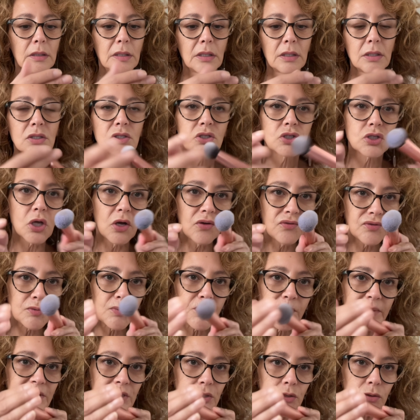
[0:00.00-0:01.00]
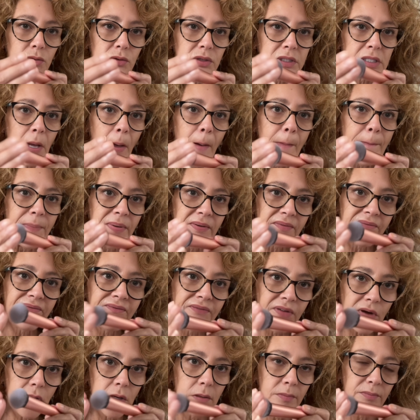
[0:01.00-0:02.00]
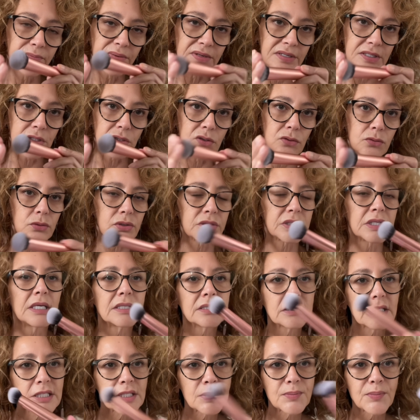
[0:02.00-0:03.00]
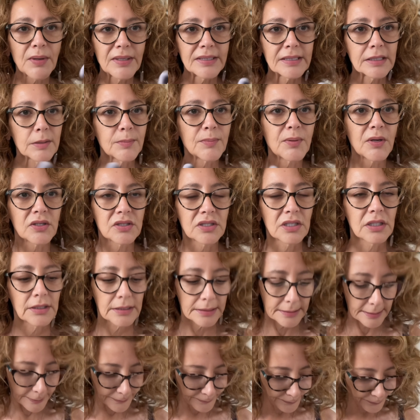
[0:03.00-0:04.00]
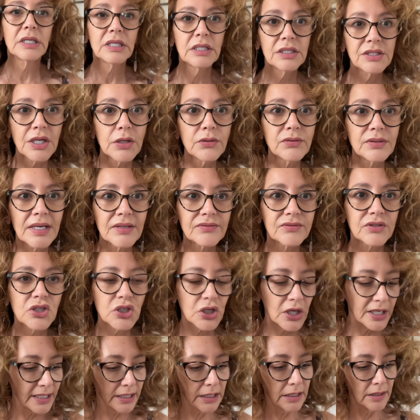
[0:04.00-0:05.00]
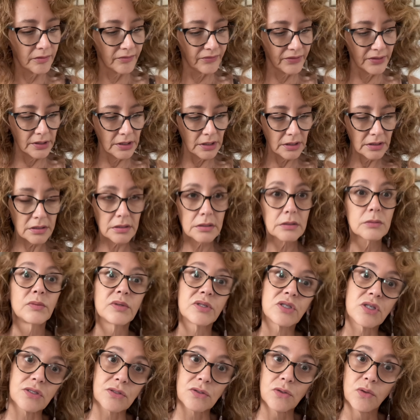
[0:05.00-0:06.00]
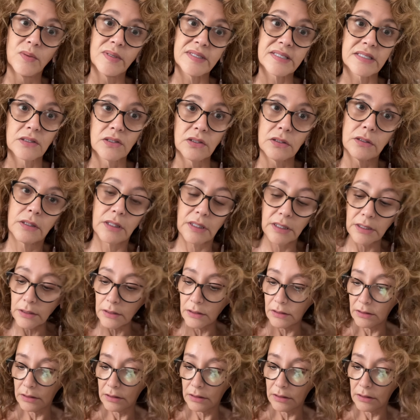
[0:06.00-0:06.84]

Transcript: soft bristles but firm bristles to spread the product. You don't have to shake it first, which is always a good thing.